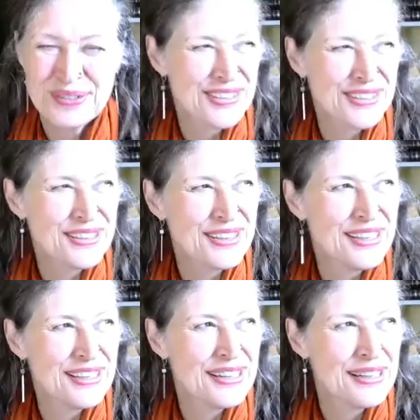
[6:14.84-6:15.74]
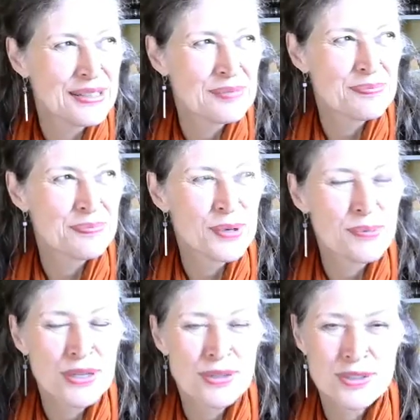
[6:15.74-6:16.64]
started the
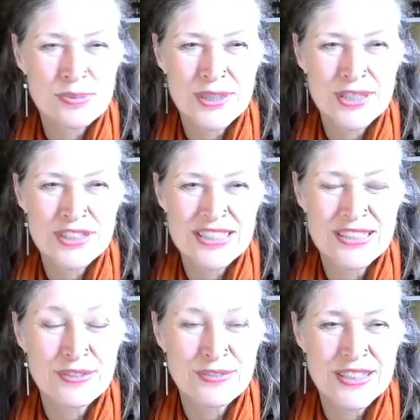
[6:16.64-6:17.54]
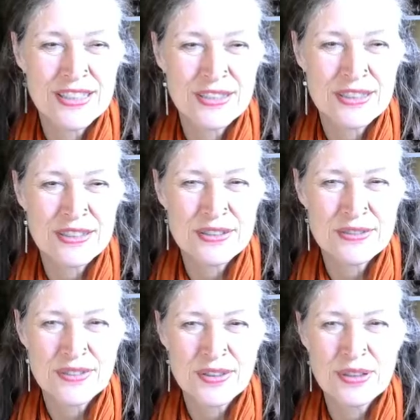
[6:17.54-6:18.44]
permaculture project in the front yard of
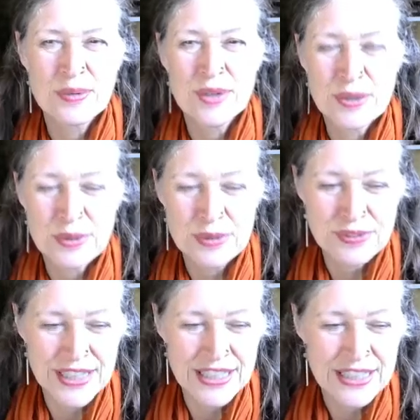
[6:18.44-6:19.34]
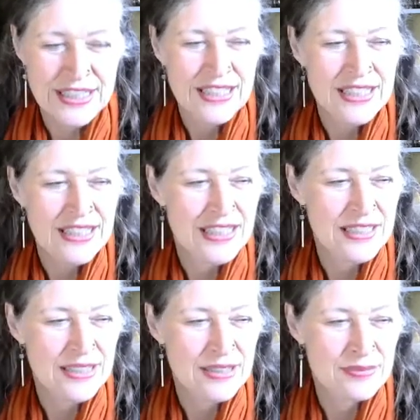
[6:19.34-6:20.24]
31 Ogilvy
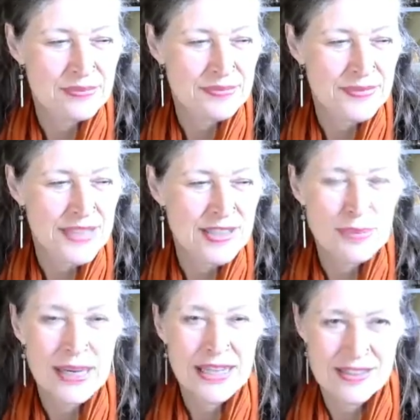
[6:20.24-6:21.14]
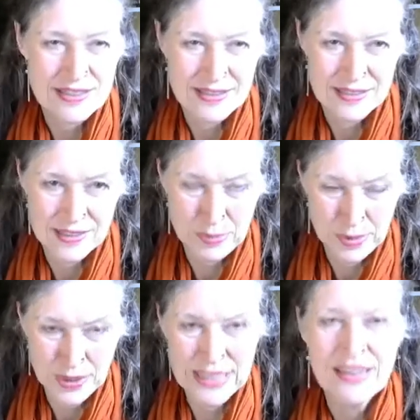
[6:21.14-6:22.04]
this past
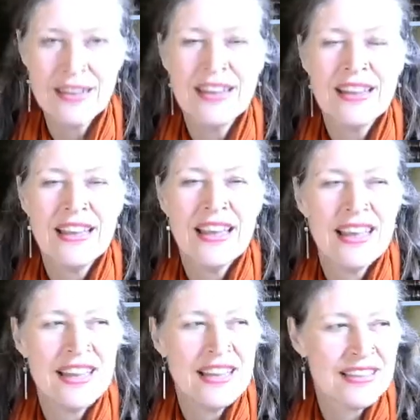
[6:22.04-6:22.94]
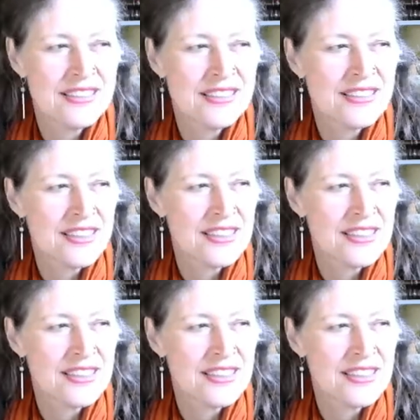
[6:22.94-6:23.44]
spring, and